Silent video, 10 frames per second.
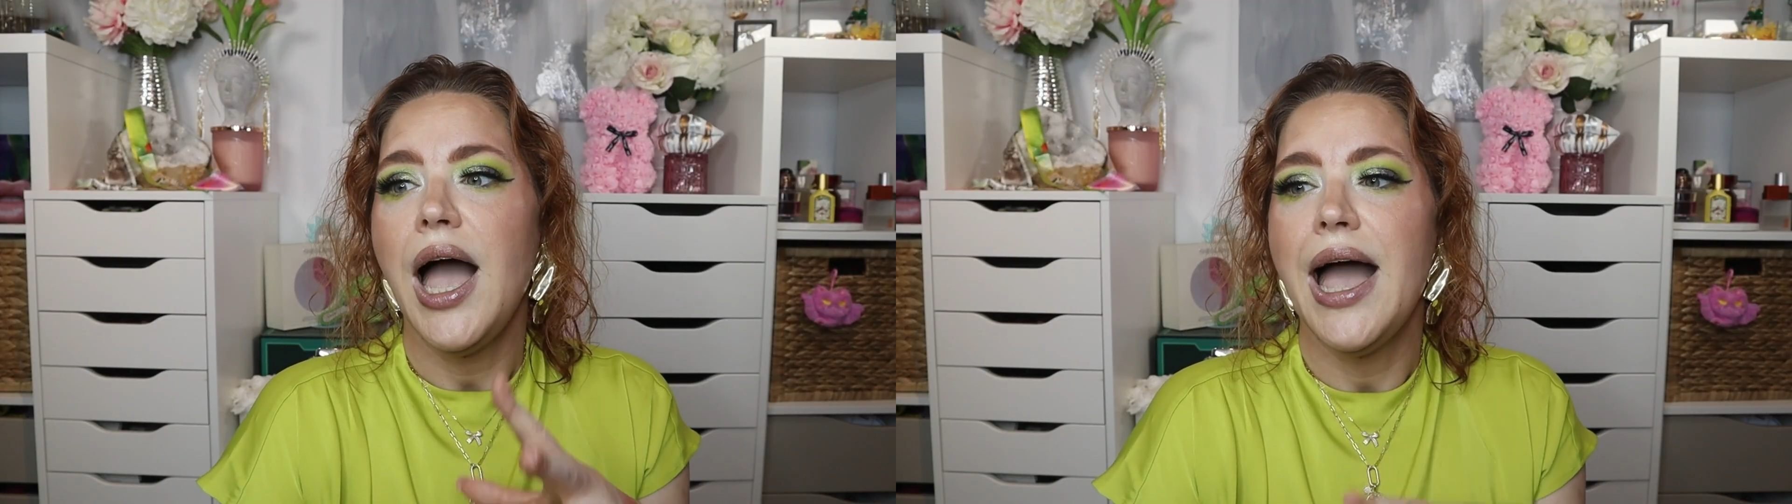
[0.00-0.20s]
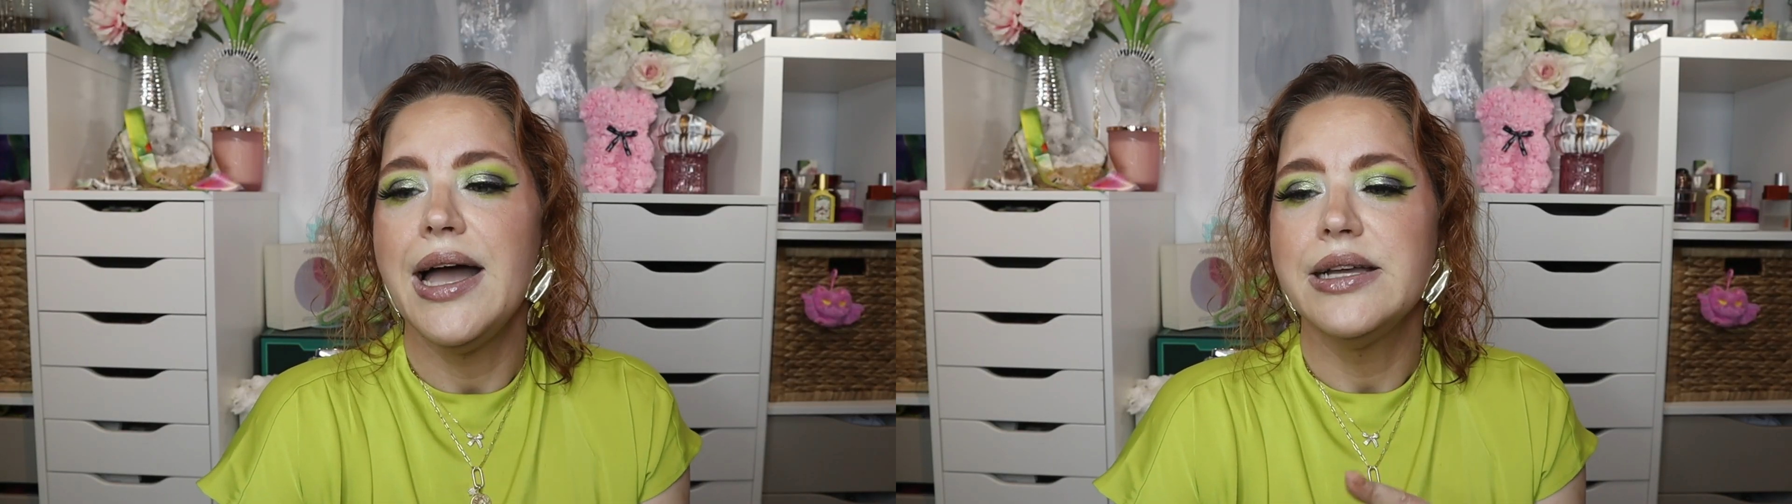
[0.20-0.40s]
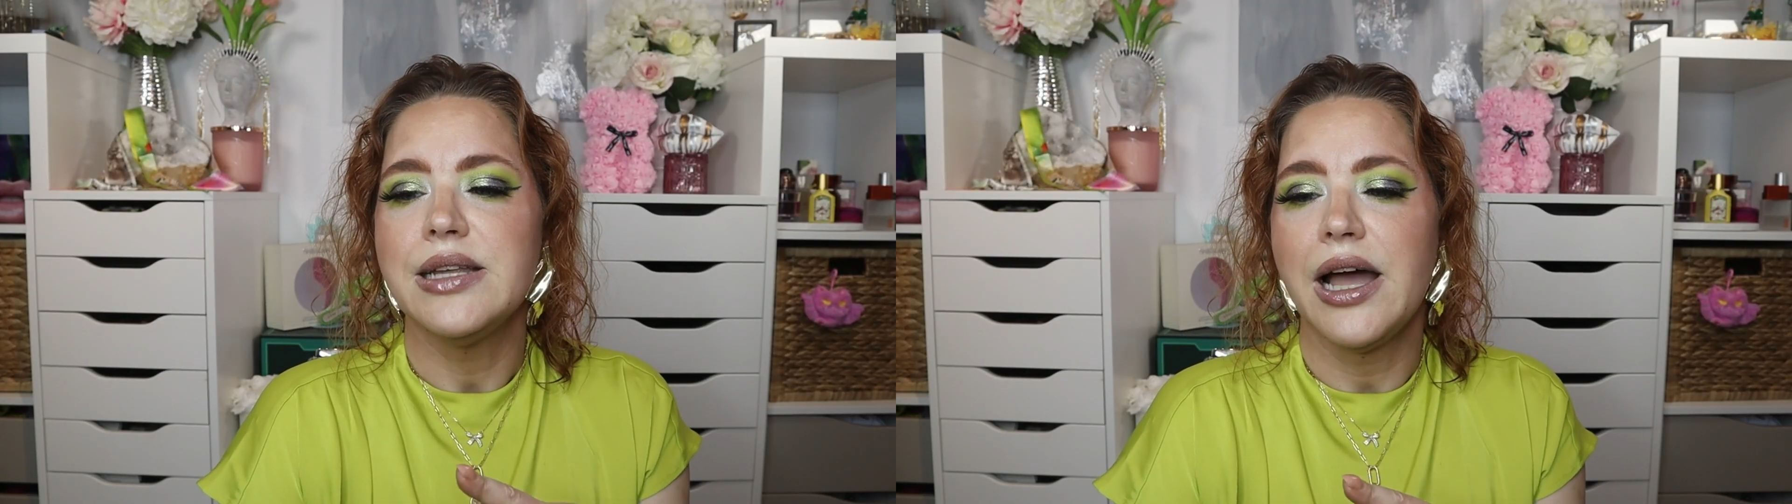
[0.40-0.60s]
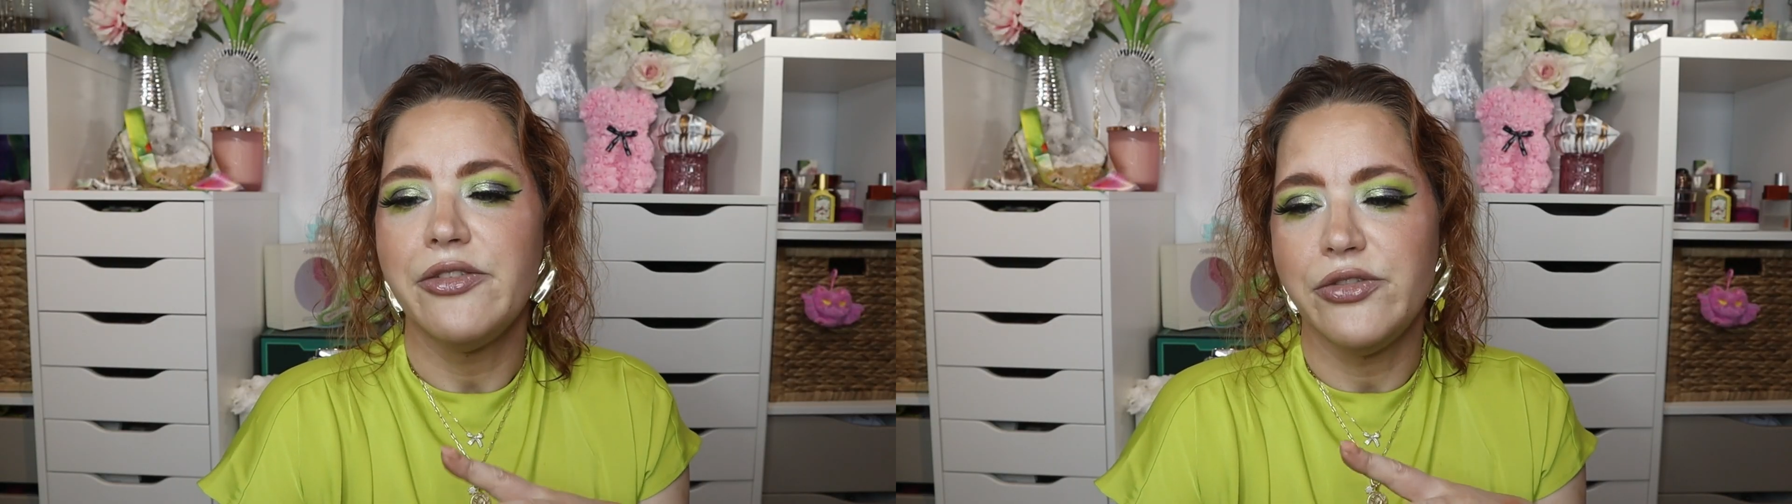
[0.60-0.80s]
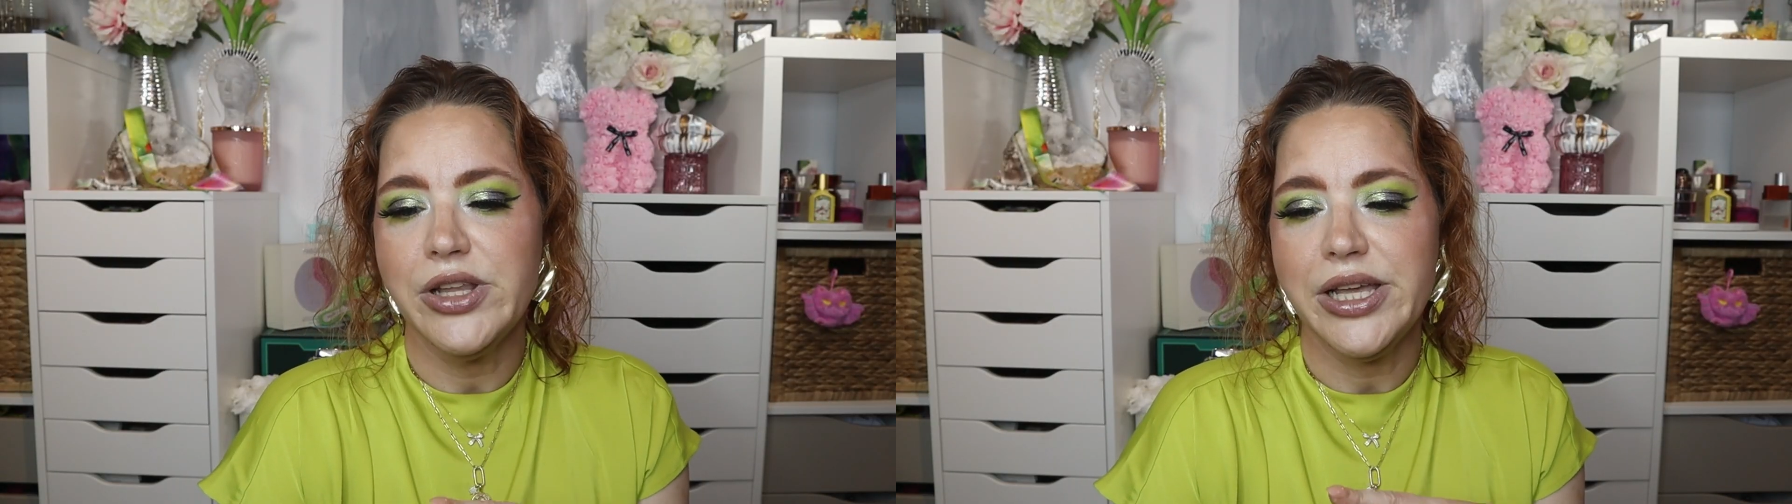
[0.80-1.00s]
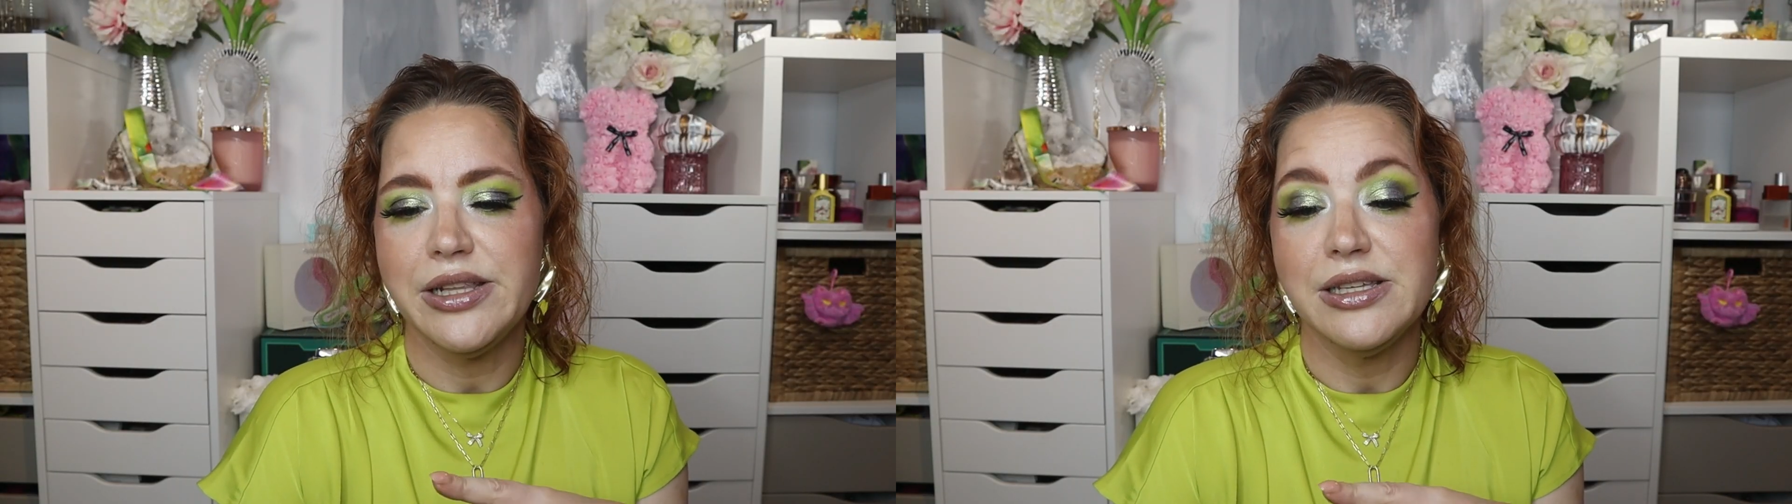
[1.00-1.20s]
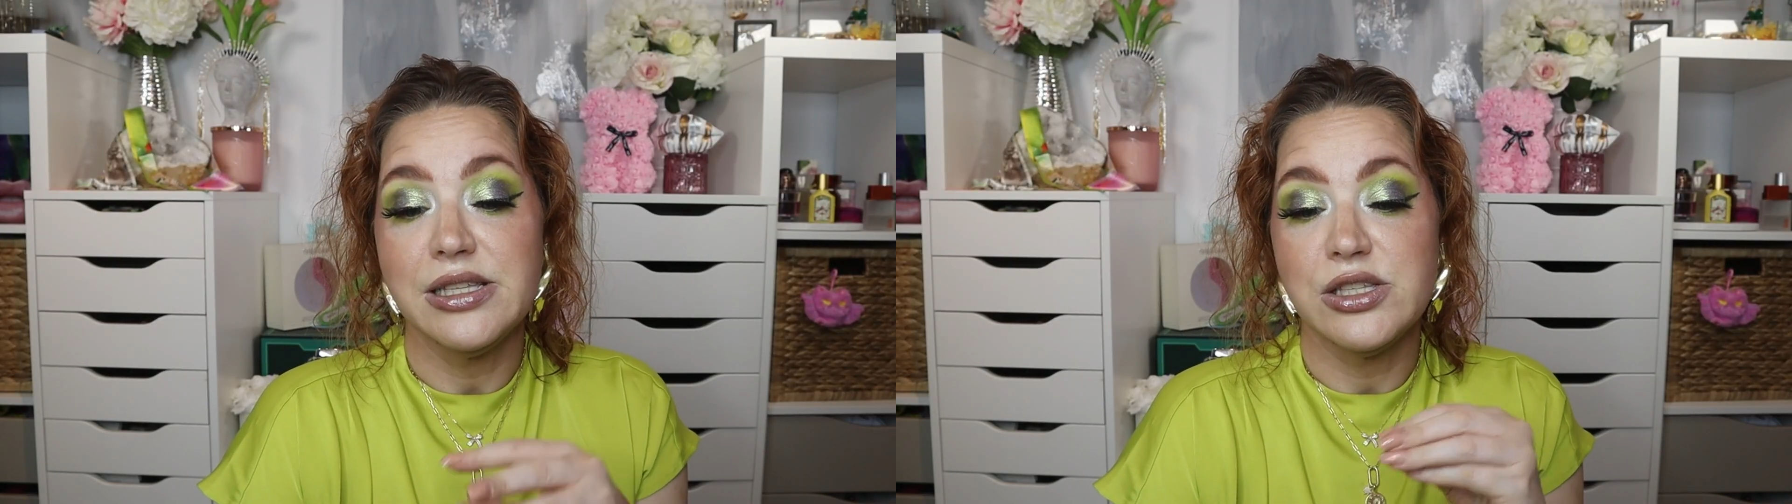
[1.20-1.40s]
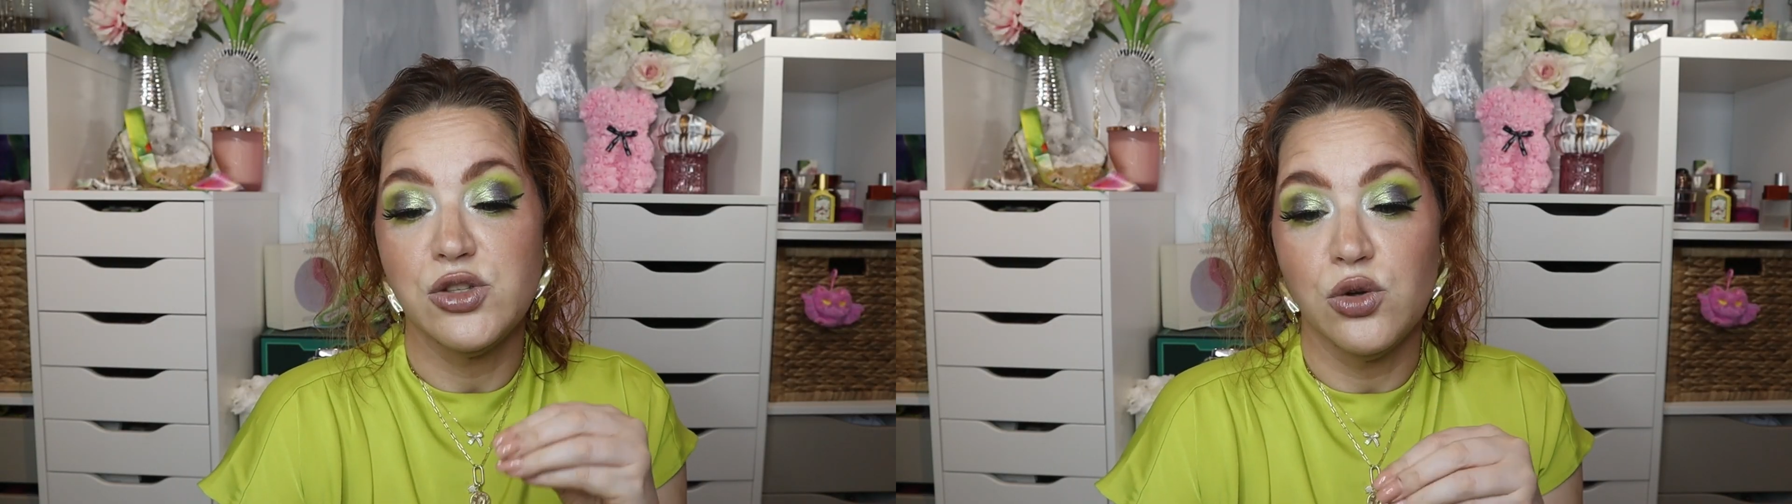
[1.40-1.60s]
And I feel like this
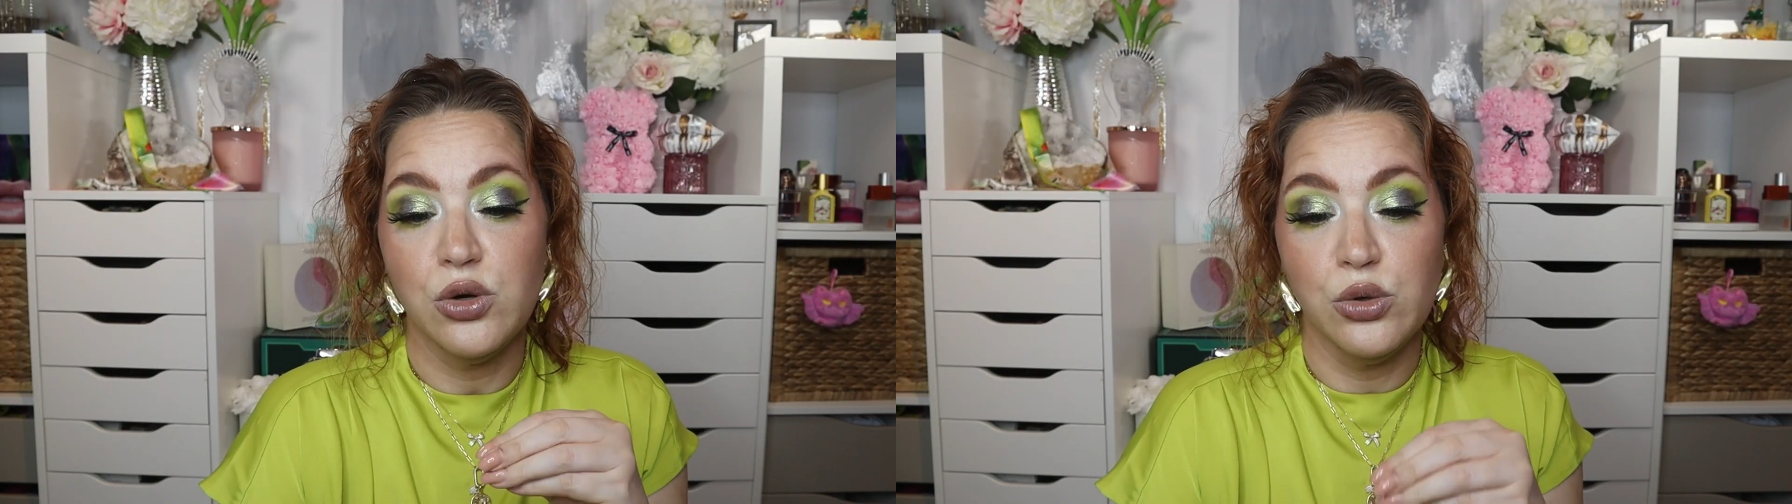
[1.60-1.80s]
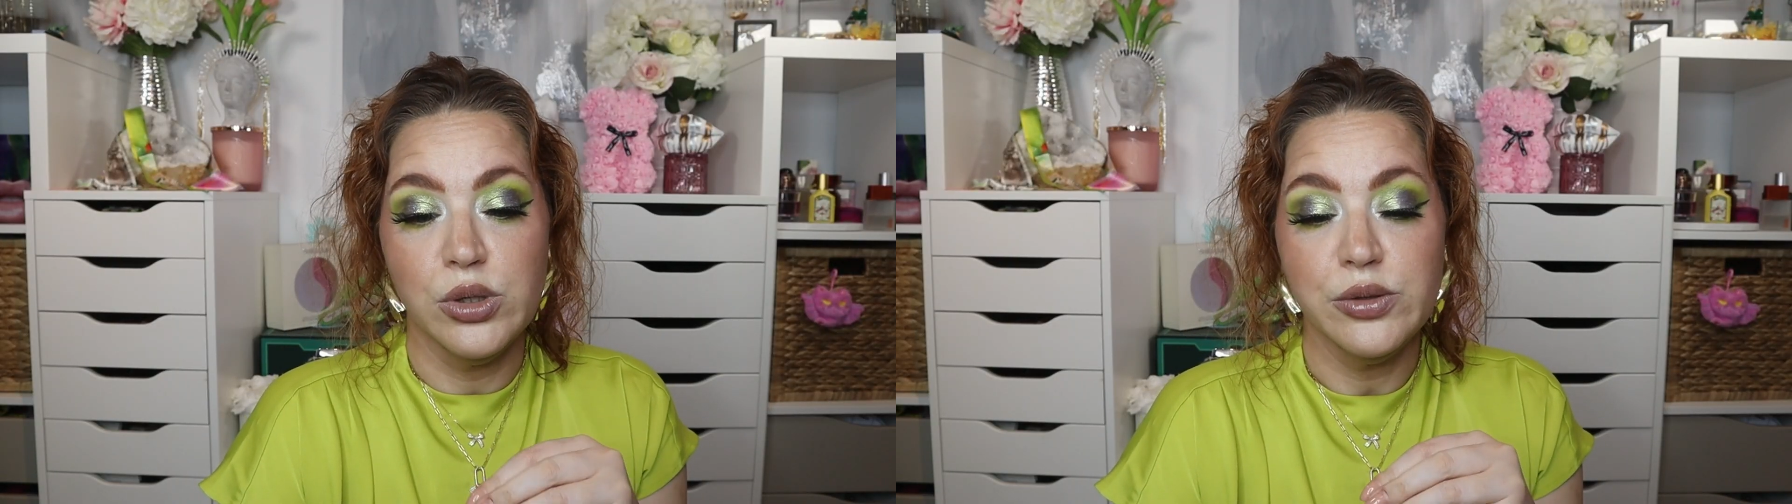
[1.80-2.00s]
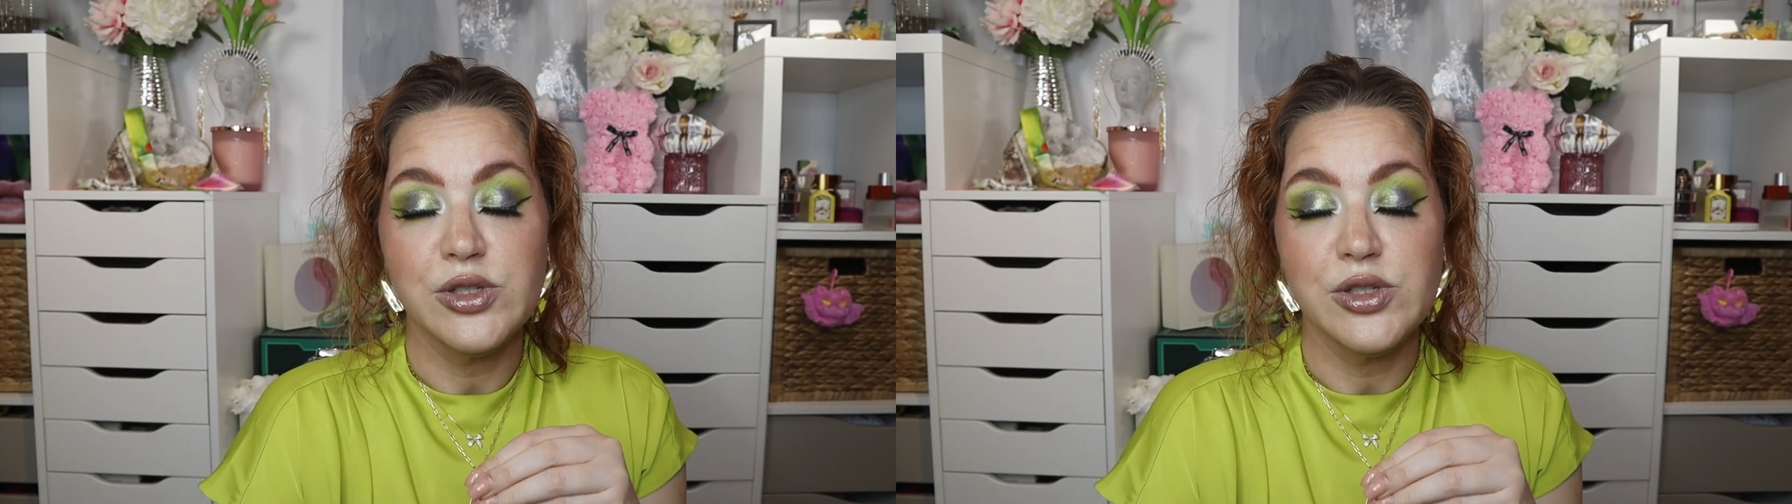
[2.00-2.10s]
is so cool.